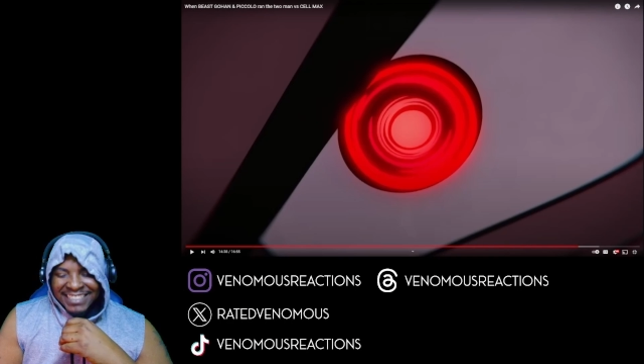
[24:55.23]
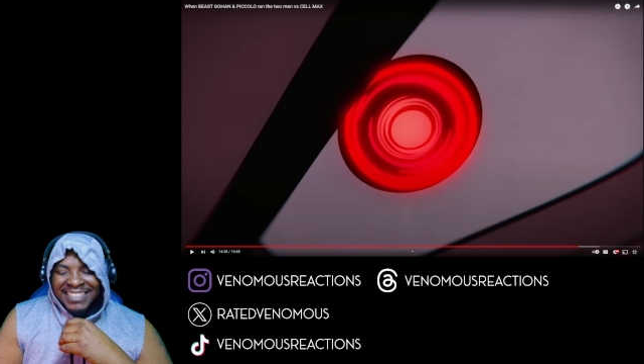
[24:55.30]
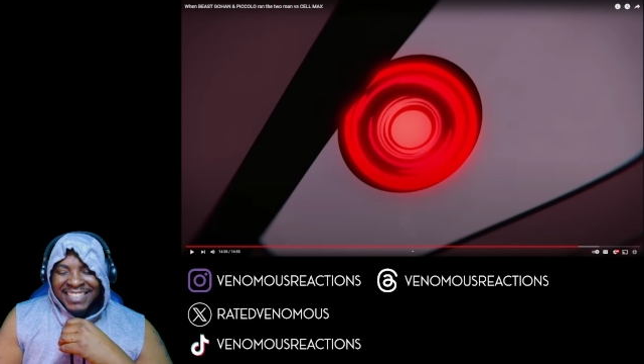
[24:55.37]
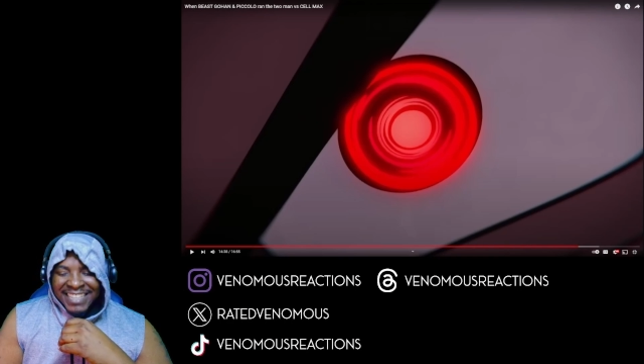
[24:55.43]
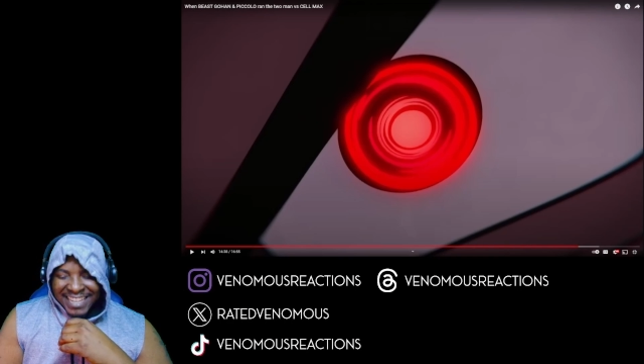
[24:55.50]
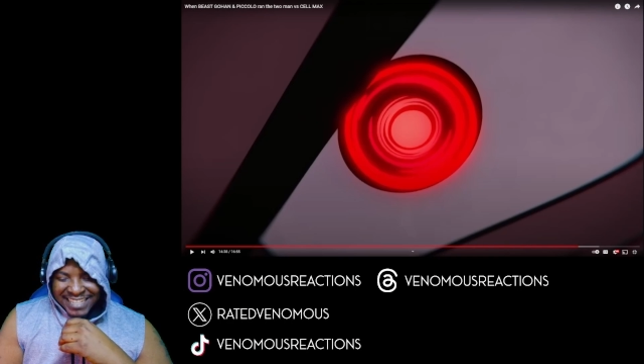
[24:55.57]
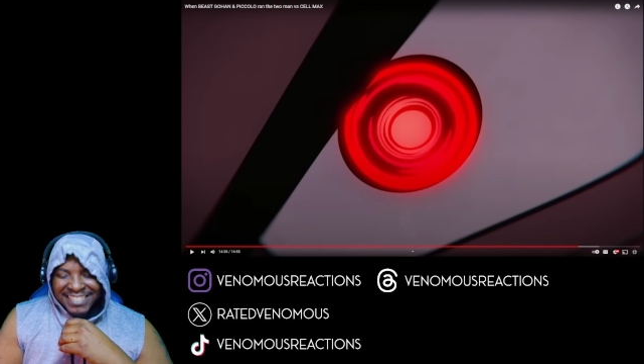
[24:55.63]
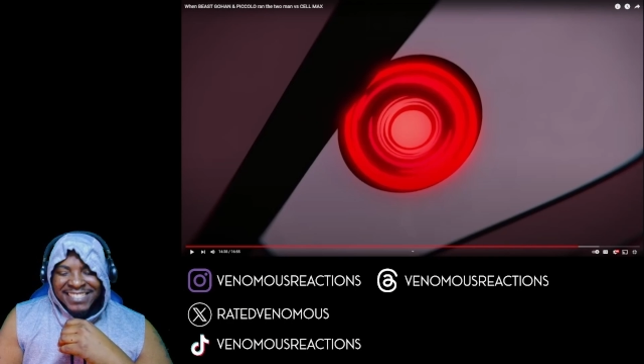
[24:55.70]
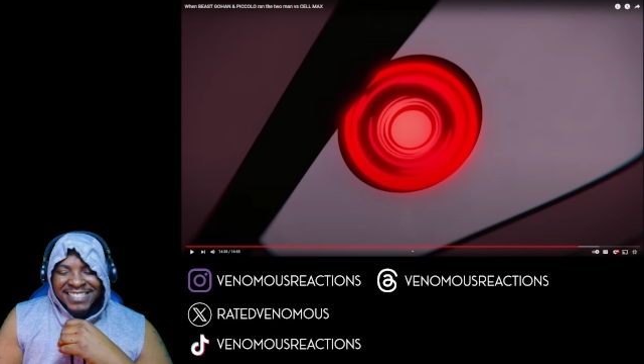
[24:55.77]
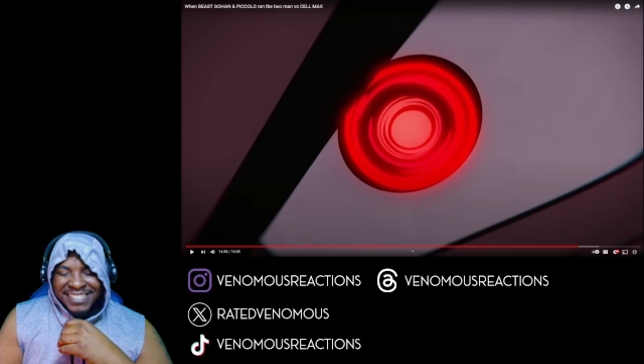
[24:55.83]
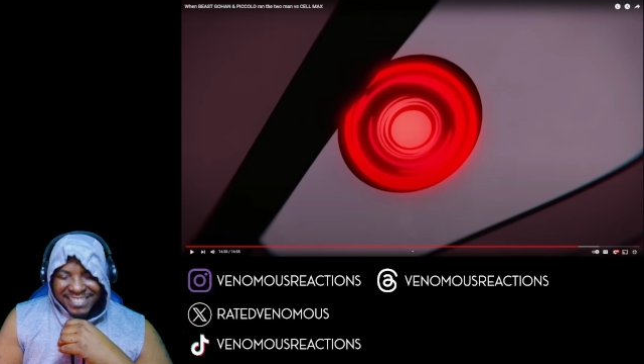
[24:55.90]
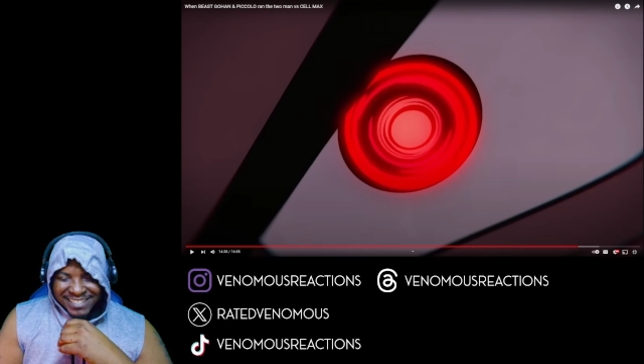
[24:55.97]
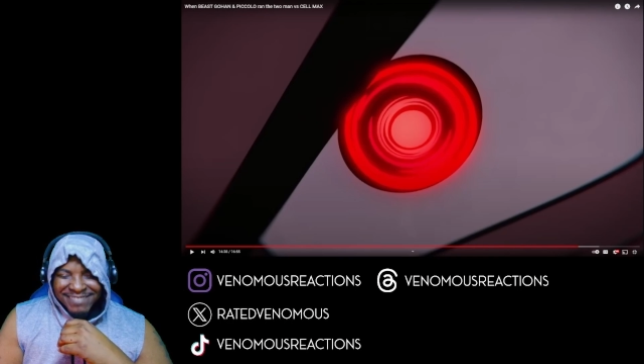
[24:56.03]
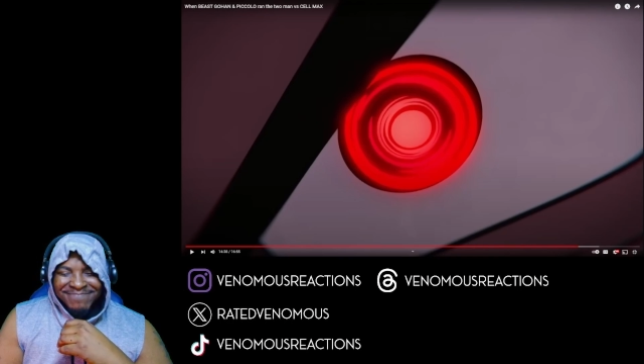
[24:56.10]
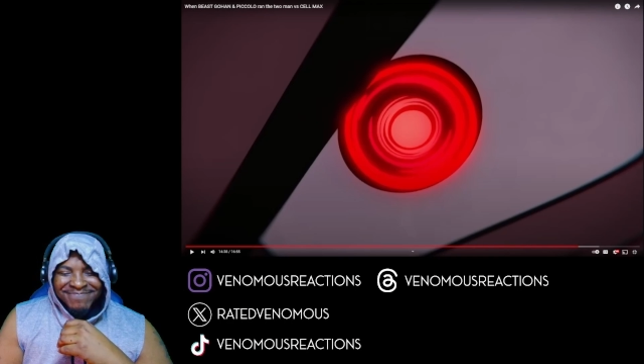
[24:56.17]

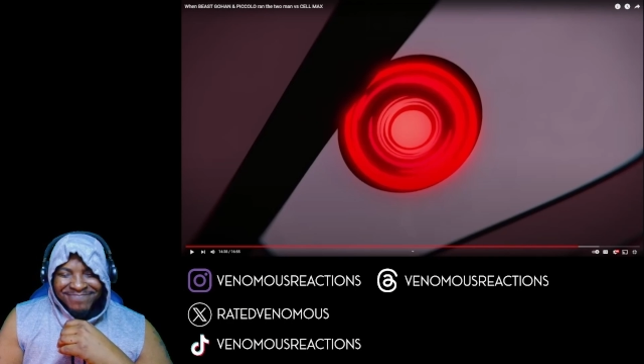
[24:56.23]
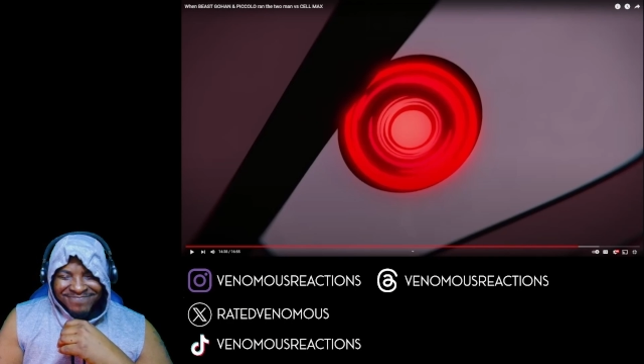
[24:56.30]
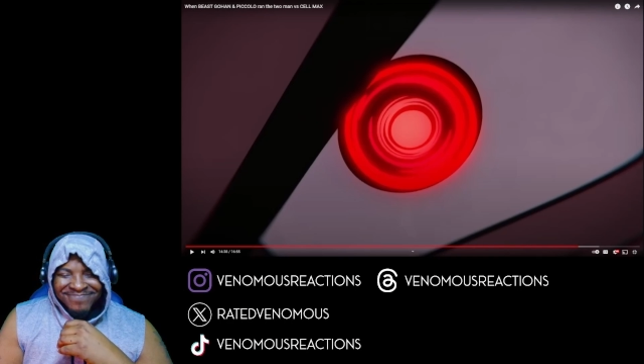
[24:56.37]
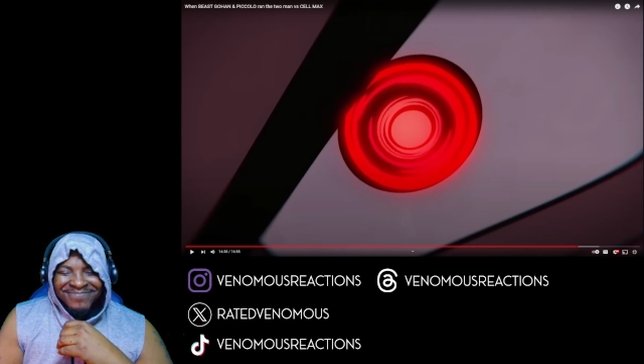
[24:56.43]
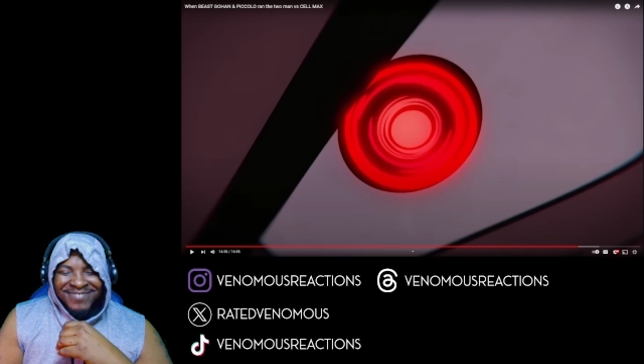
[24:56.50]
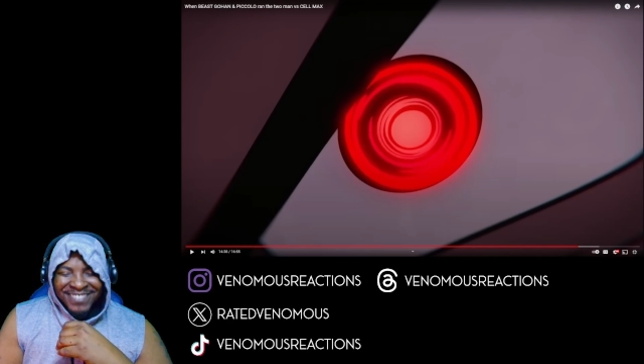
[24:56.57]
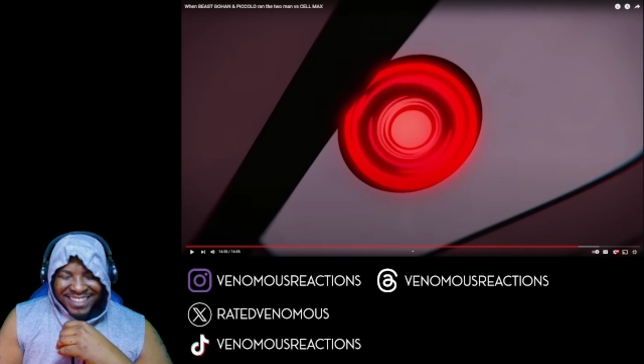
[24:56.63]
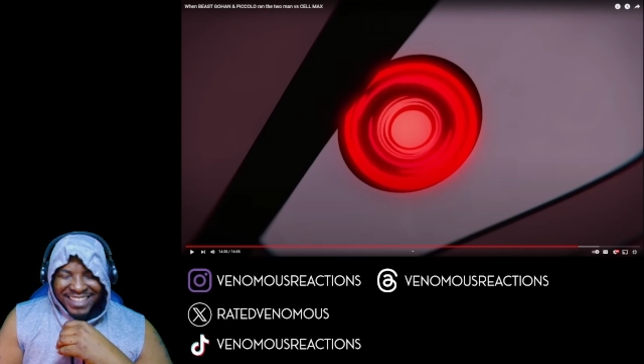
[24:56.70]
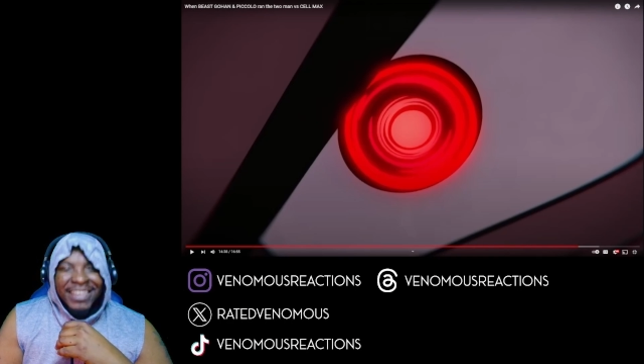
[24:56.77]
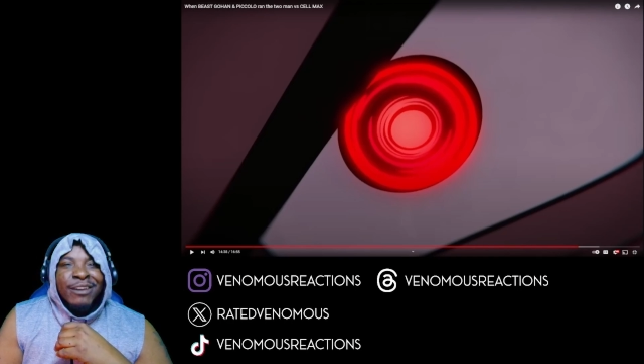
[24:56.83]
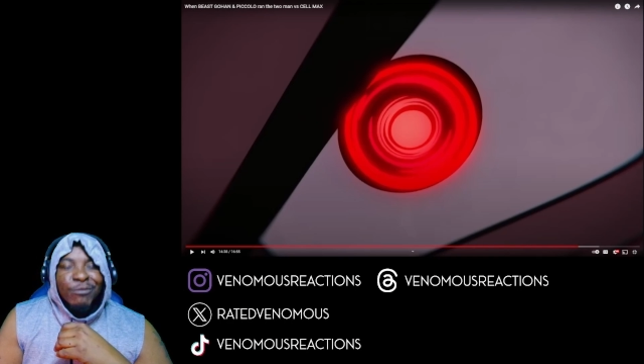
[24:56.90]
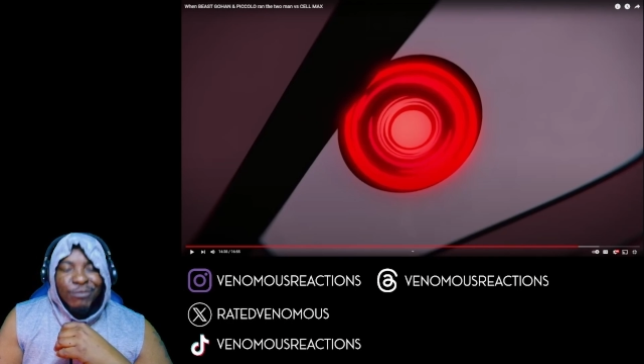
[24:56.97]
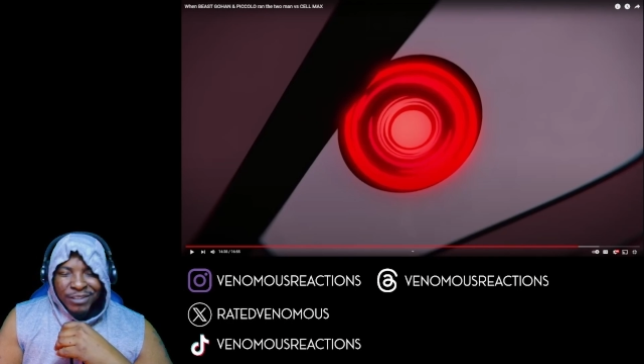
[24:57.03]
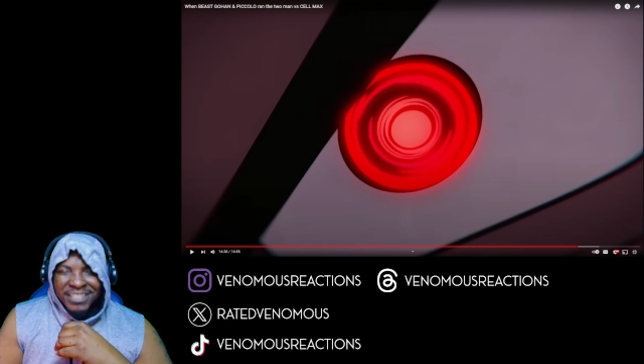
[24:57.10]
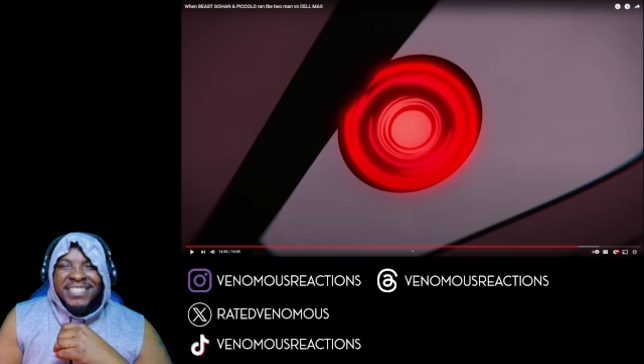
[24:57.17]
yes, it
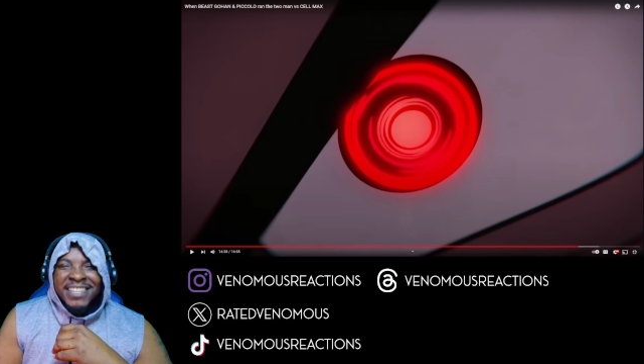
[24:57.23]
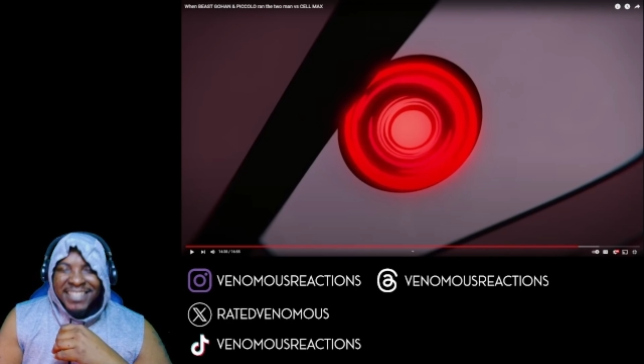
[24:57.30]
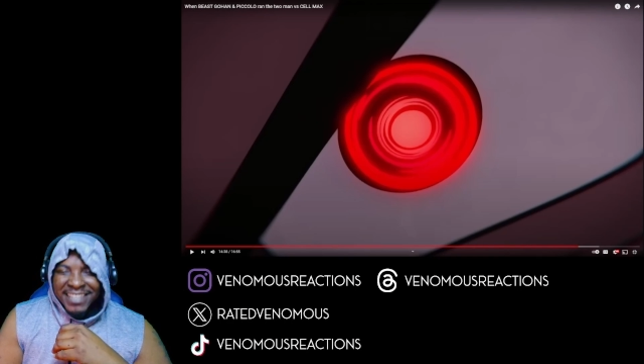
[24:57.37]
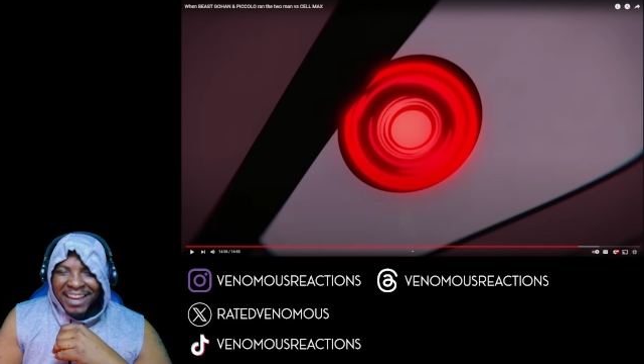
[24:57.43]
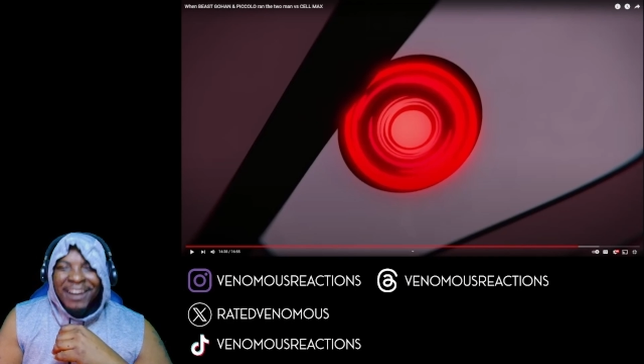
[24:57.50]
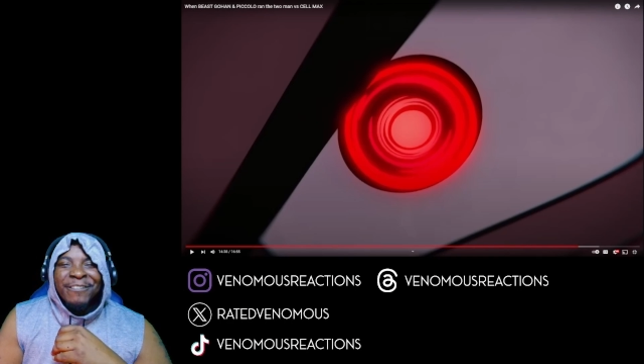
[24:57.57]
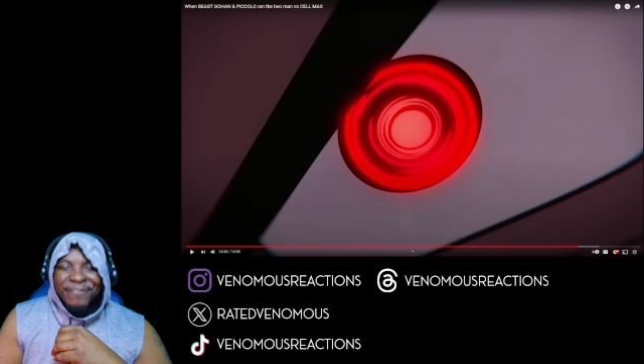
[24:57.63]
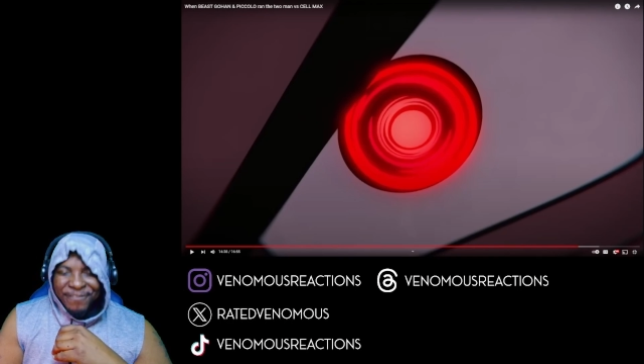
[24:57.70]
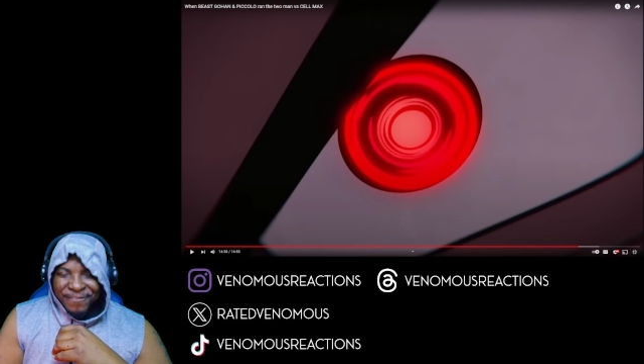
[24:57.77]
was enough.